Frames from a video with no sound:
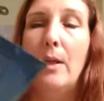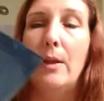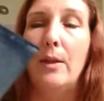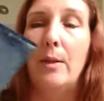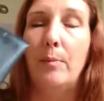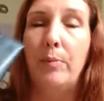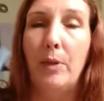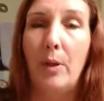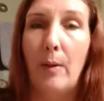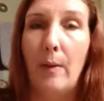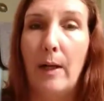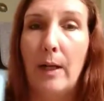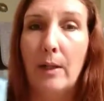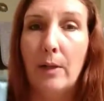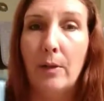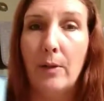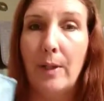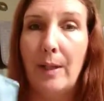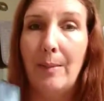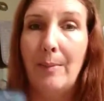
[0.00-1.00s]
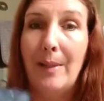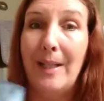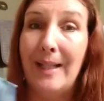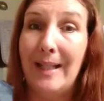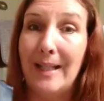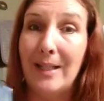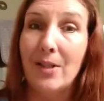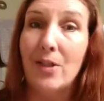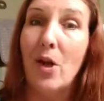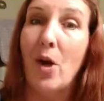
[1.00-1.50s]
The blowout cream
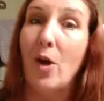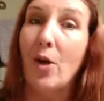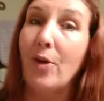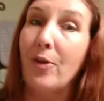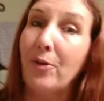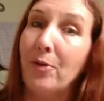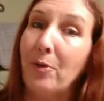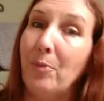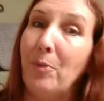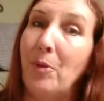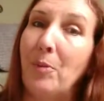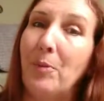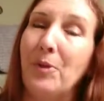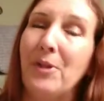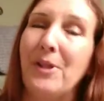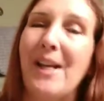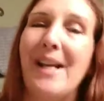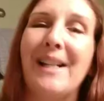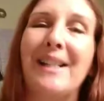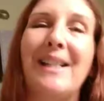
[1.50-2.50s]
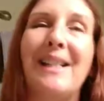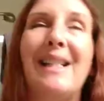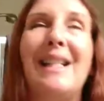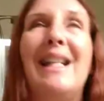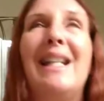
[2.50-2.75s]
is our thermal protectant.